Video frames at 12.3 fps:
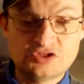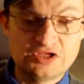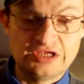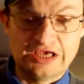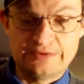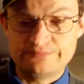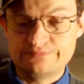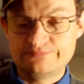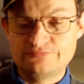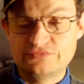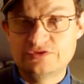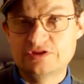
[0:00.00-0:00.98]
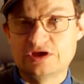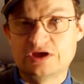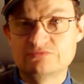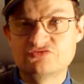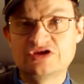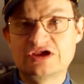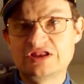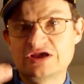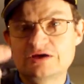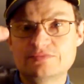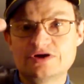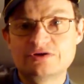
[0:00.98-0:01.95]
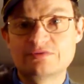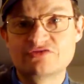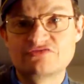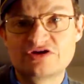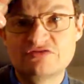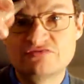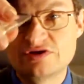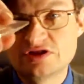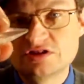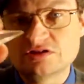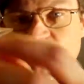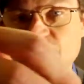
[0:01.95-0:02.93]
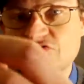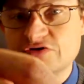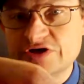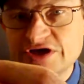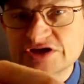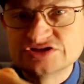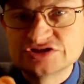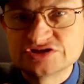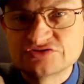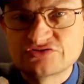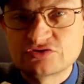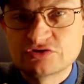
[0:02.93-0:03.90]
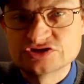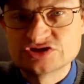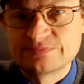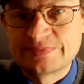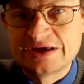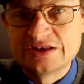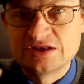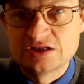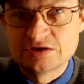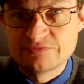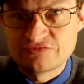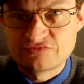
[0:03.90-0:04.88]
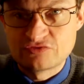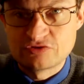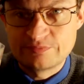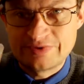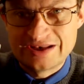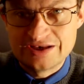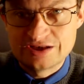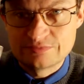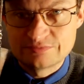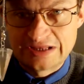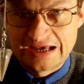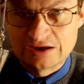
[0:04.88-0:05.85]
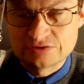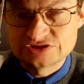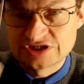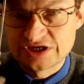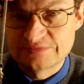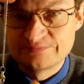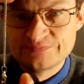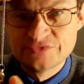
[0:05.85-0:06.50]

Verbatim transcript: Yep, I'm taking out one of my favourite little toys. This is of course the pendulum for pendulum dowsing.